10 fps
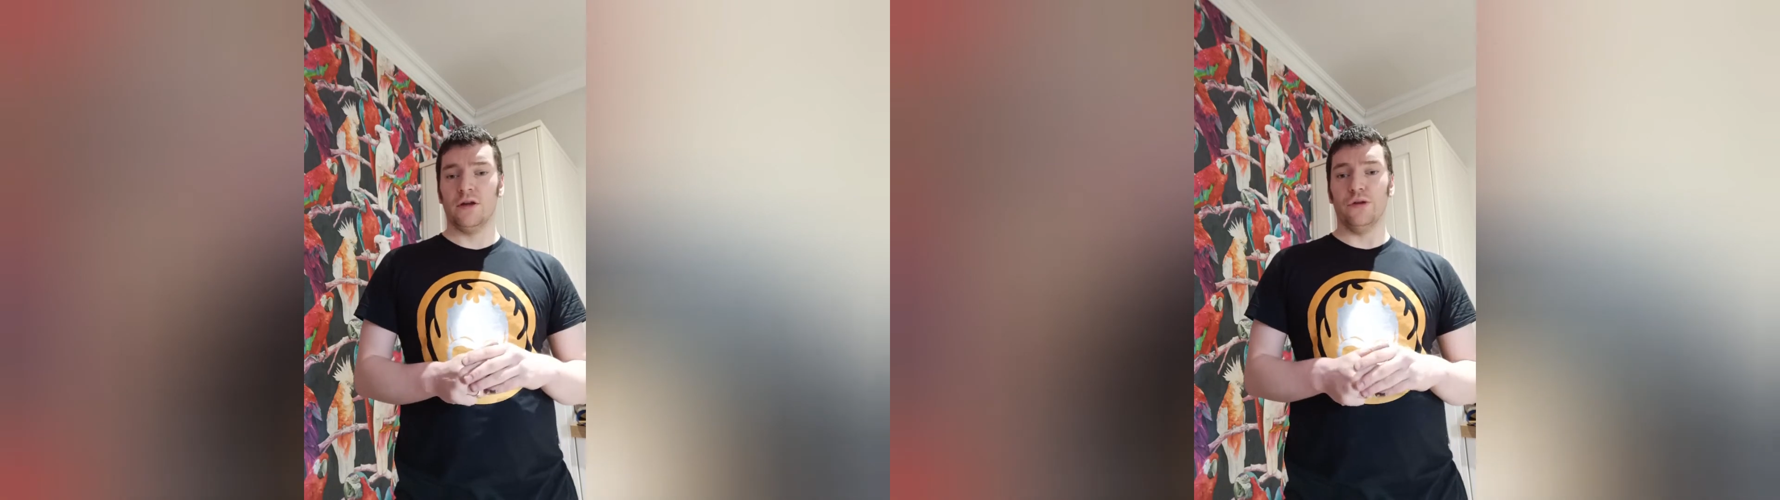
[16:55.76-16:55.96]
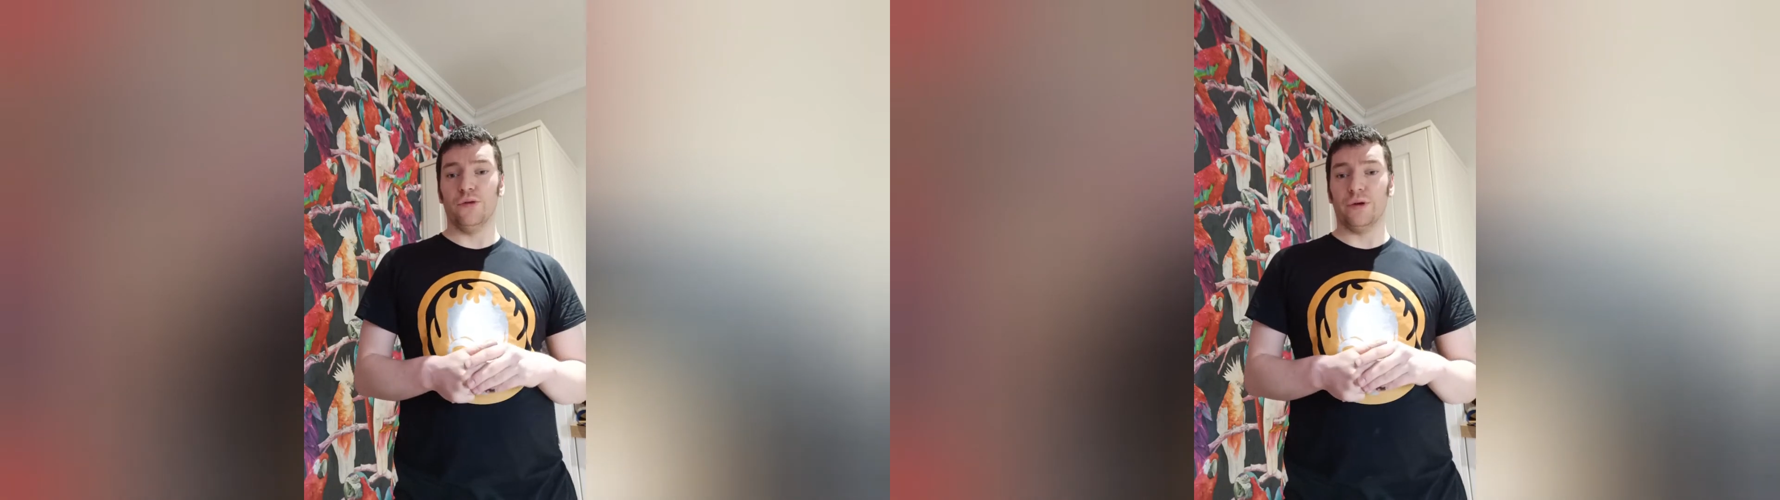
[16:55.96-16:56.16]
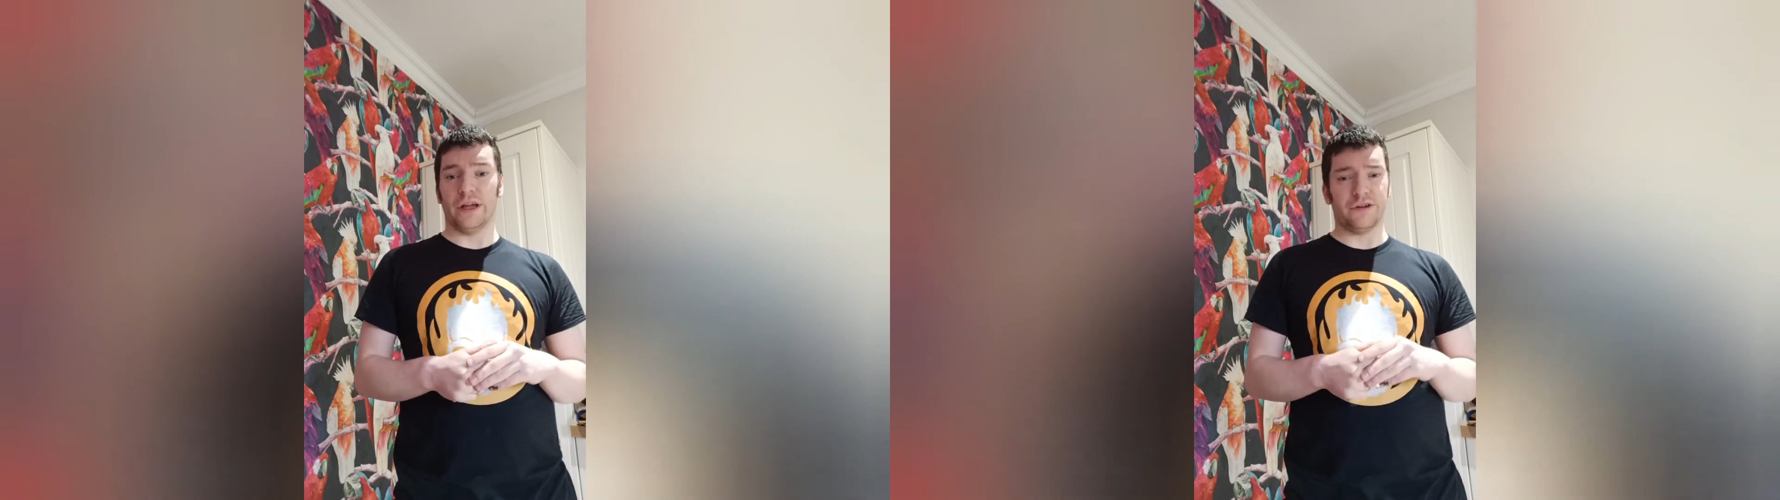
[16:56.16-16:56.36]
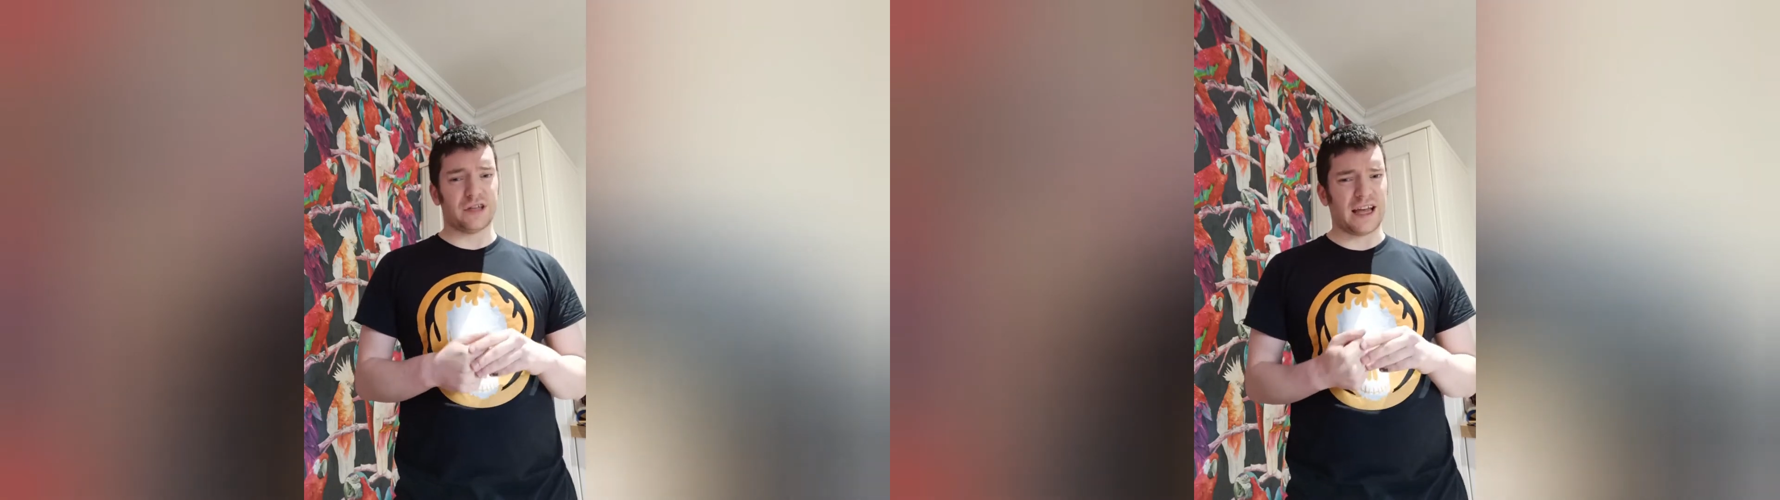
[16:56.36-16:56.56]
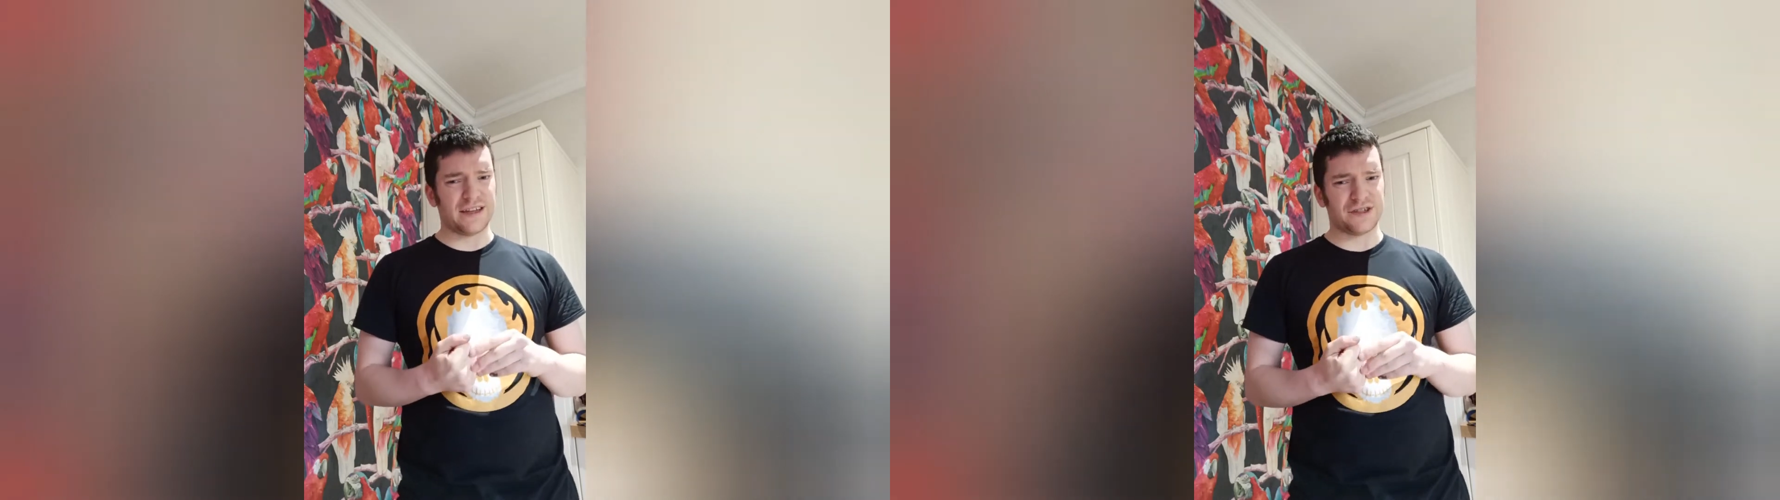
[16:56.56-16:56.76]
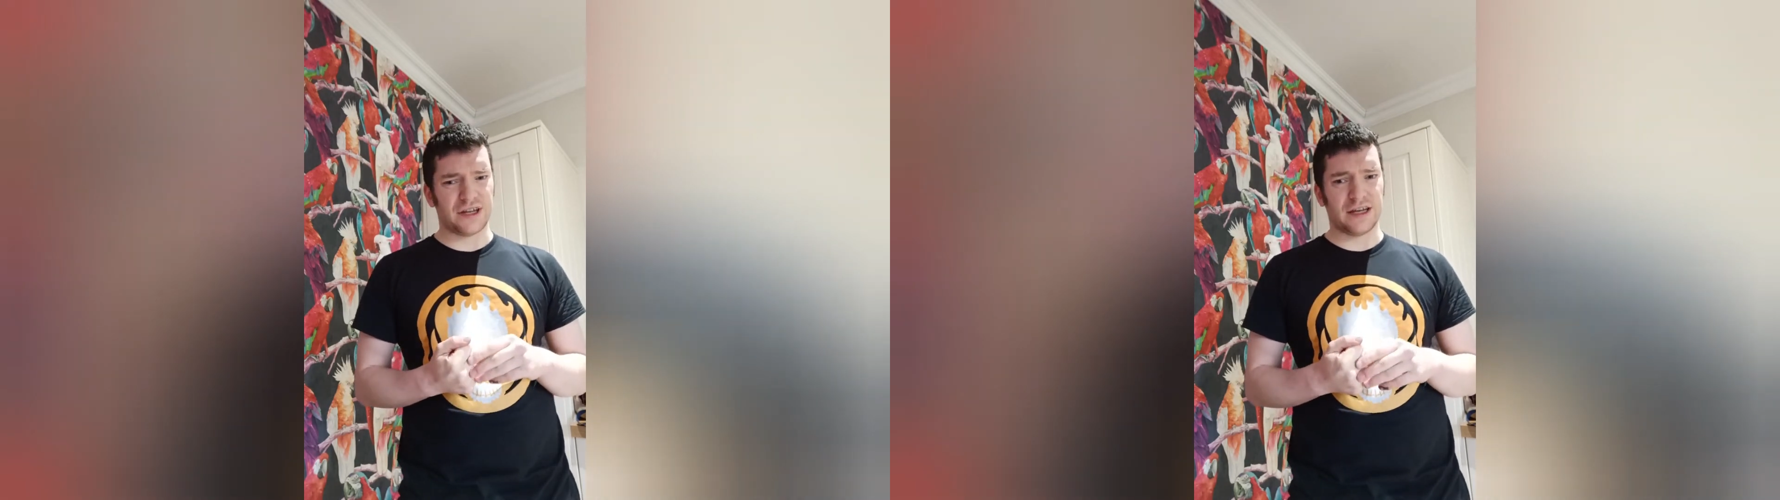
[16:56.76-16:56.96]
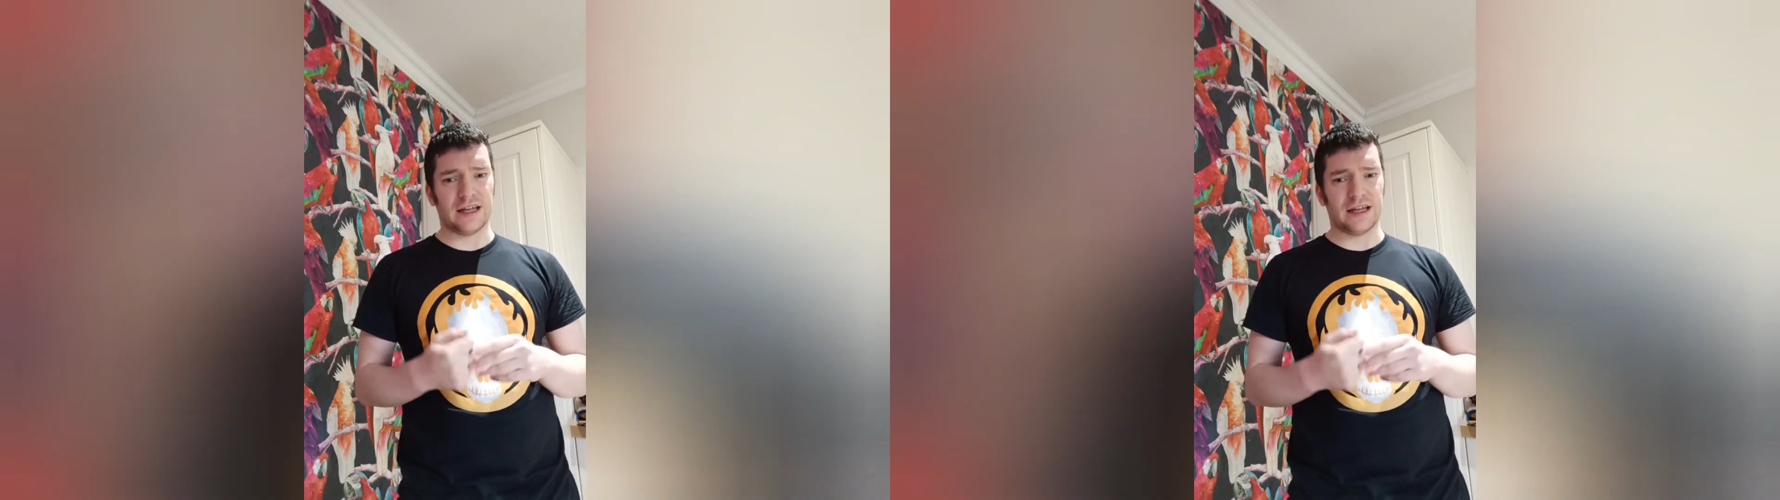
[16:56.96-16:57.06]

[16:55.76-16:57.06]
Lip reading: no one else has yet.